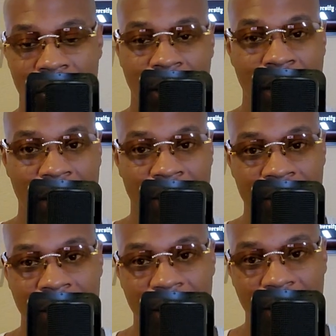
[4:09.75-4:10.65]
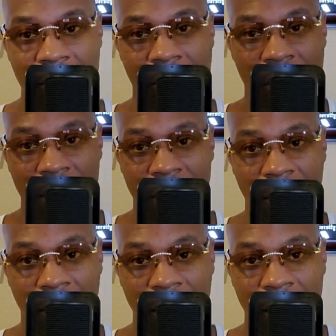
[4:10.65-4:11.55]
take the tinyurl
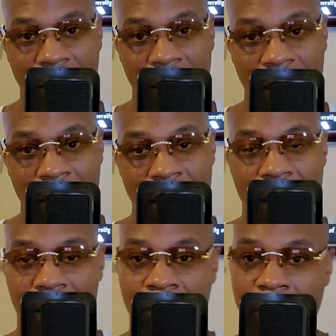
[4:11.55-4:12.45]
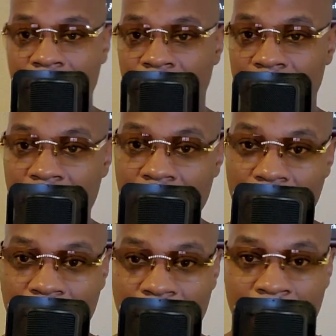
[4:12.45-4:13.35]
link and you can promote
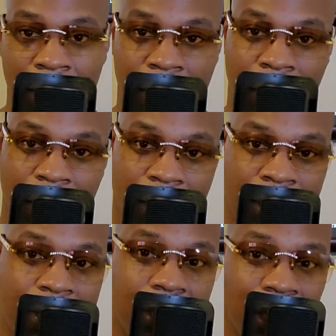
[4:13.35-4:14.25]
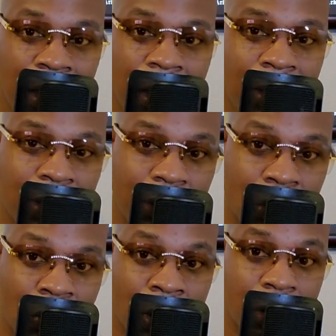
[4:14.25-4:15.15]
that link. That's the link that you
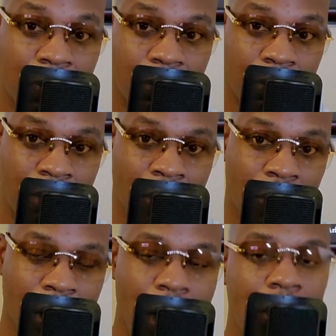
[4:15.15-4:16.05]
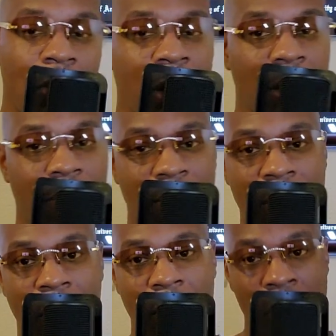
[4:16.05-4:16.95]
want to promote. You can
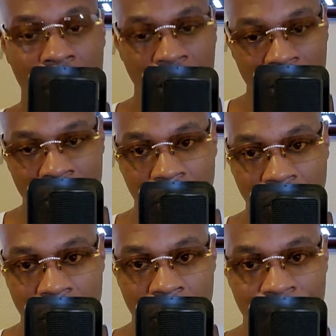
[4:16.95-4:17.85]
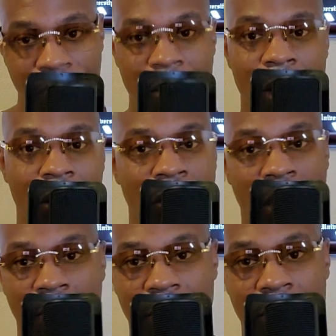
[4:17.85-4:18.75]
promote it on YouTube. You
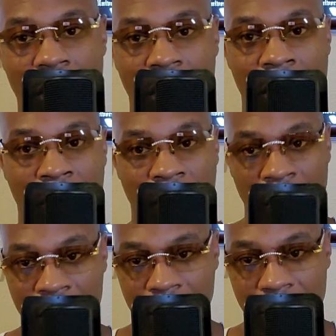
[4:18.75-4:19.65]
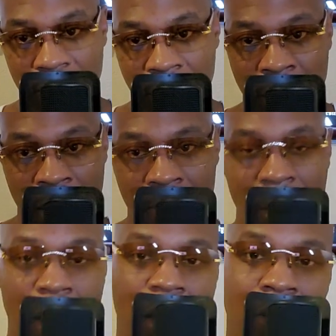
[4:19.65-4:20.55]
can promote it on Instagram,
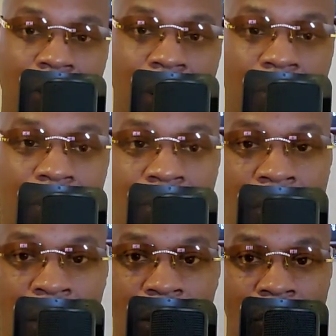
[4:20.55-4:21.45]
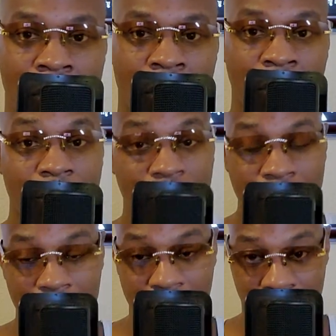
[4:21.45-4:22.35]
and you can promote it on
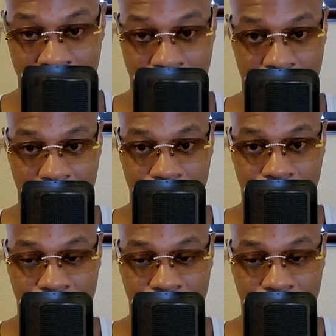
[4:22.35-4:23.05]
Facebook.